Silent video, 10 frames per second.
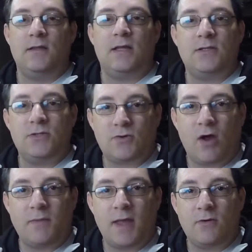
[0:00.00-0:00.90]
then
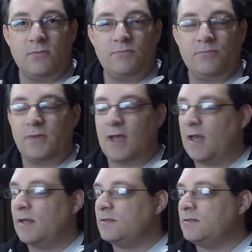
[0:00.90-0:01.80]
subscribe now,
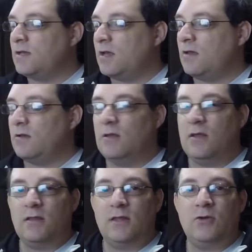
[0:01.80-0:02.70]
and uh,
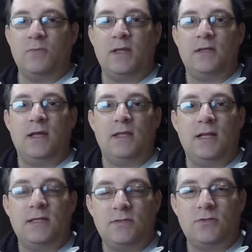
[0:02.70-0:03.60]
then you'll be in, in the
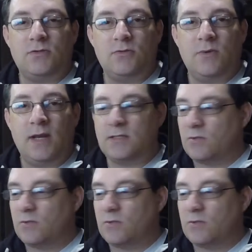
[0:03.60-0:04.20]
list to win it.